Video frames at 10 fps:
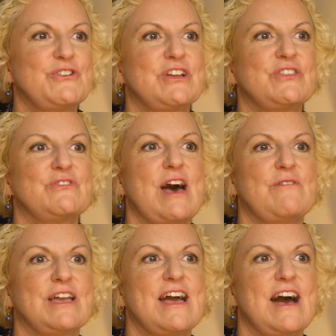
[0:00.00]
better chance of
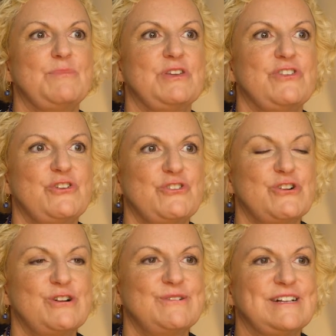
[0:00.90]
having a happy
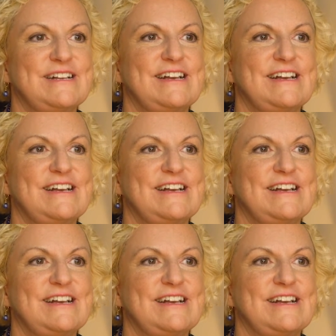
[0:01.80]
future,